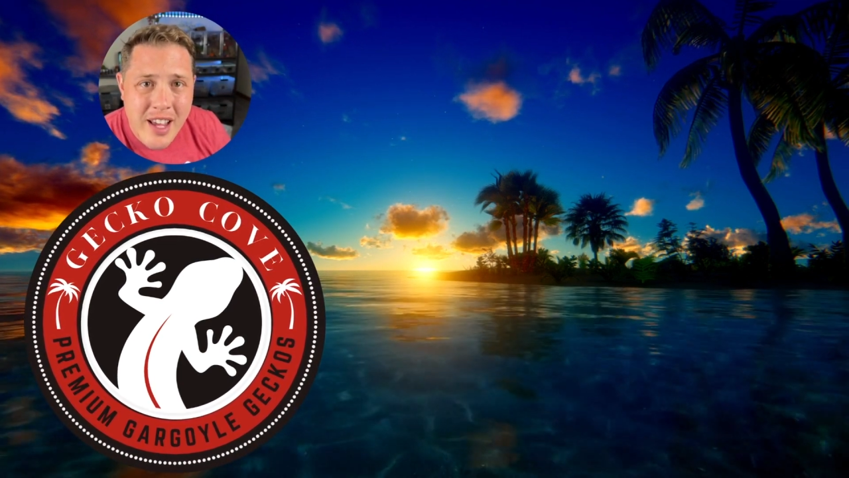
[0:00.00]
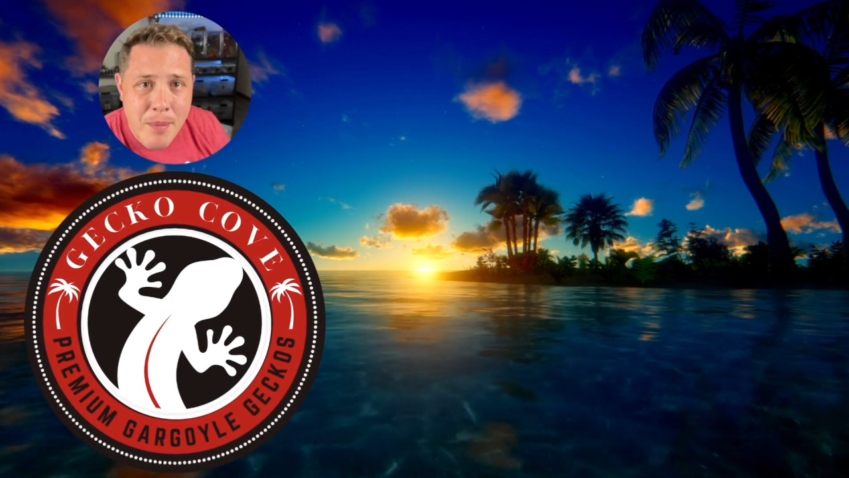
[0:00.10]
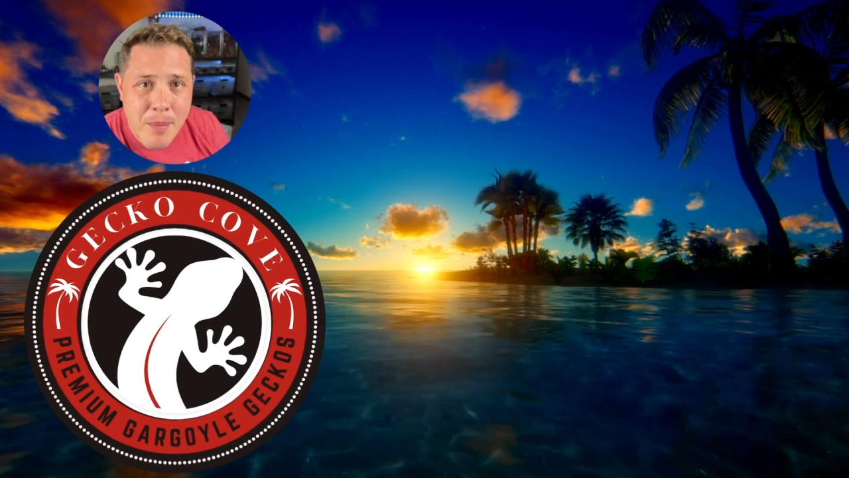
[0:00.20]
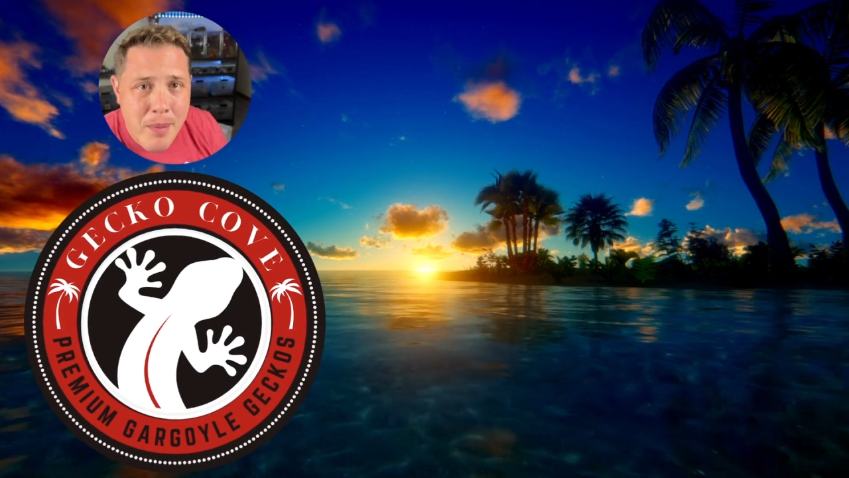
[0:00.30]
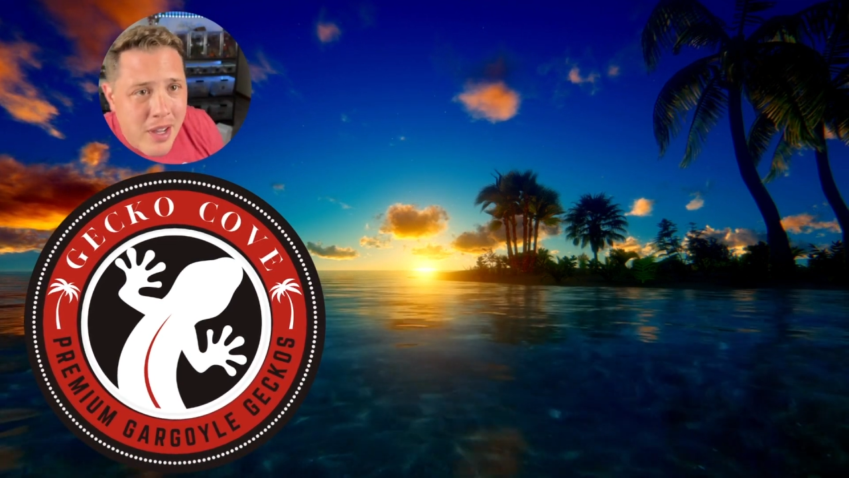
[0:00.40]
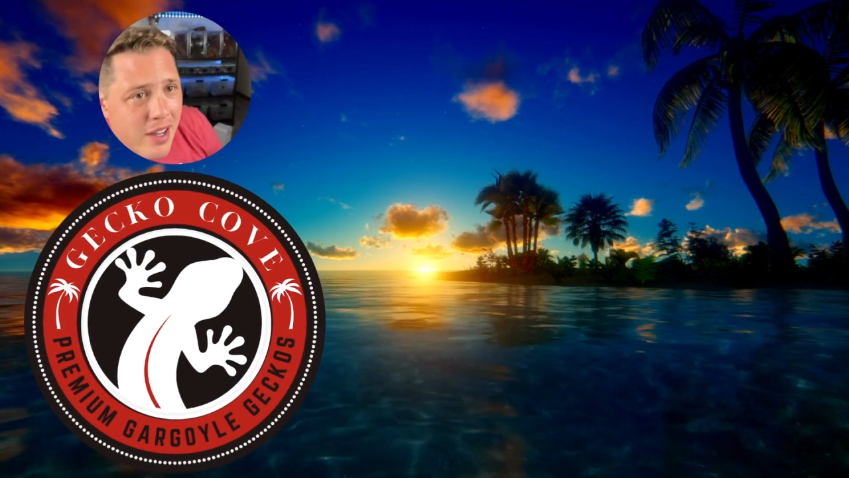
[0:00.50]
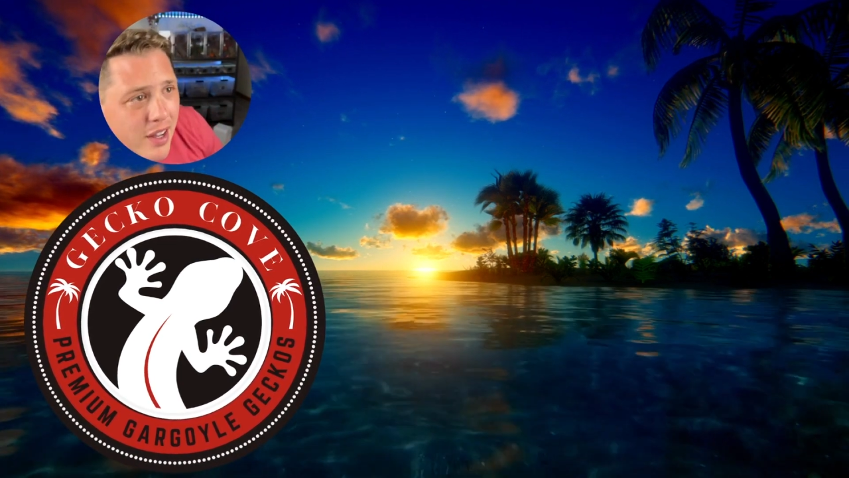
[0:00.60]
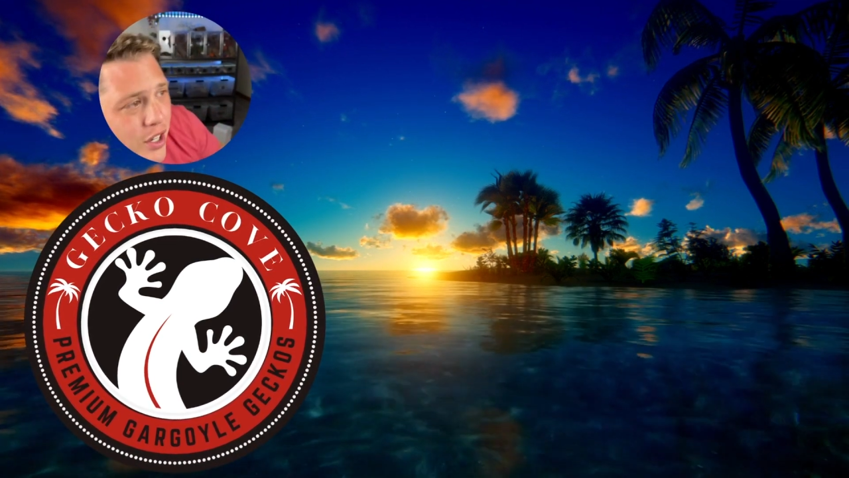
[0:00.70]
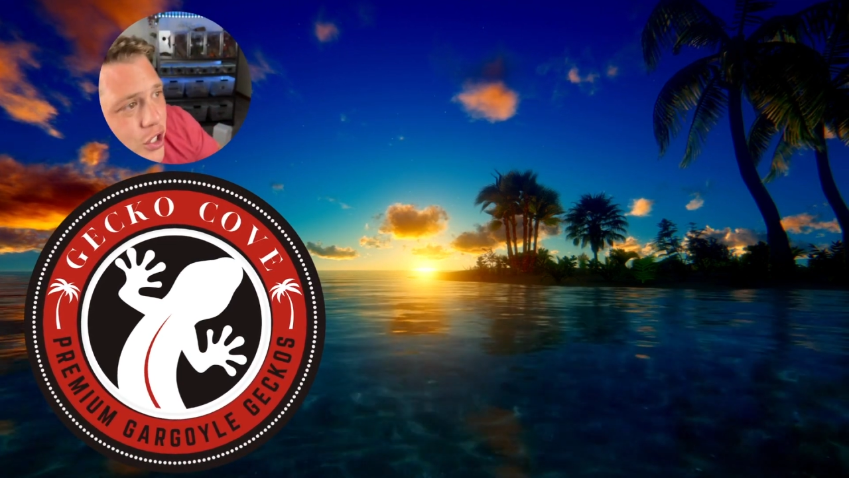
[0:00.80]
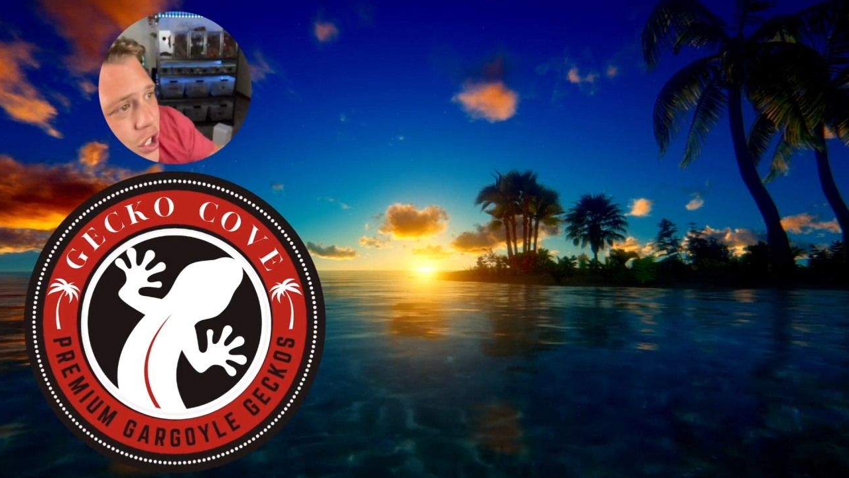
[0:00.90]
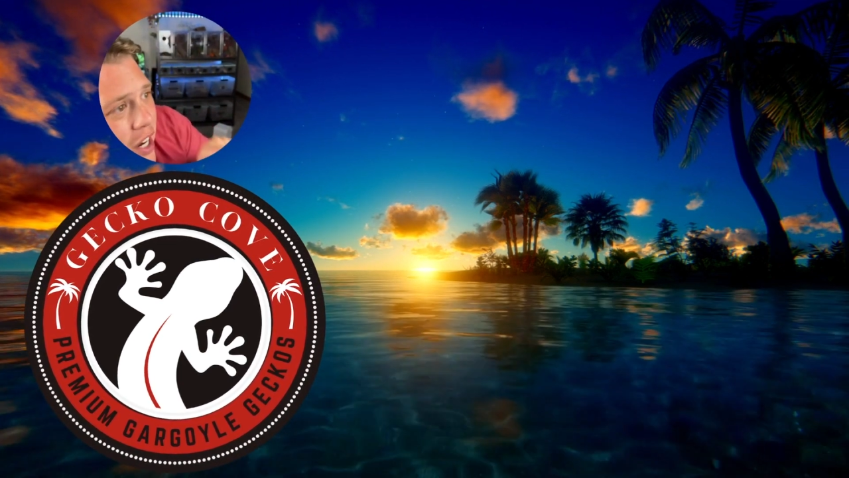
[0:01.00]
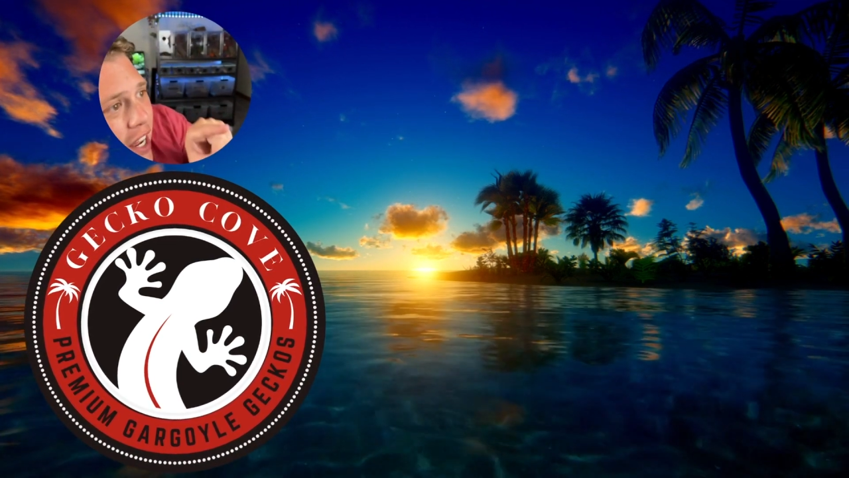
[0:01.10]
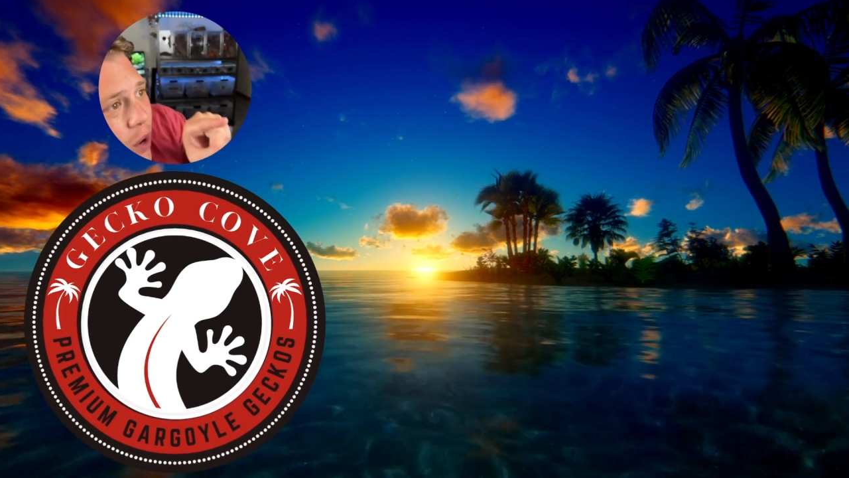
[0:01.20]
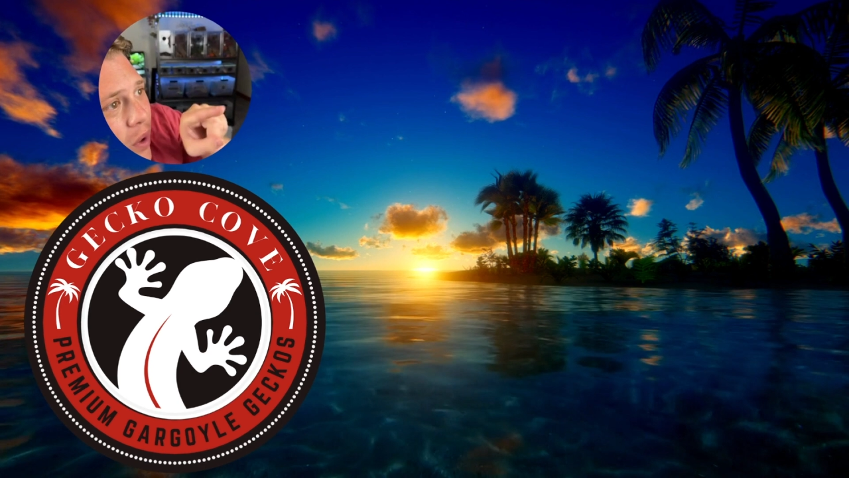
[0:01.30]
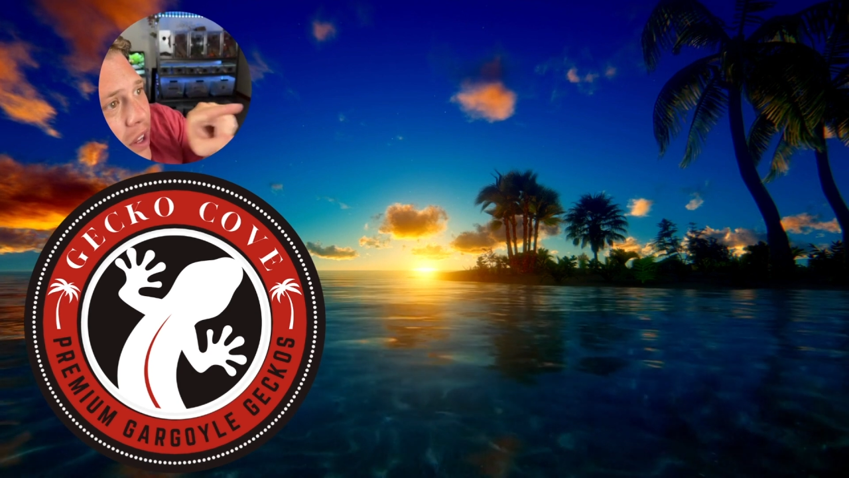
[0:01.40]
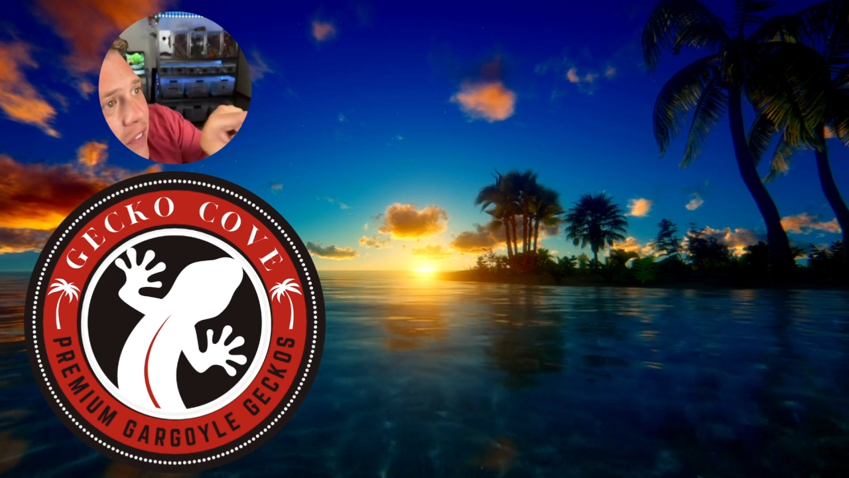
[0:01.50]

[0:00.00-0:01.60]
and maybe uh, check out one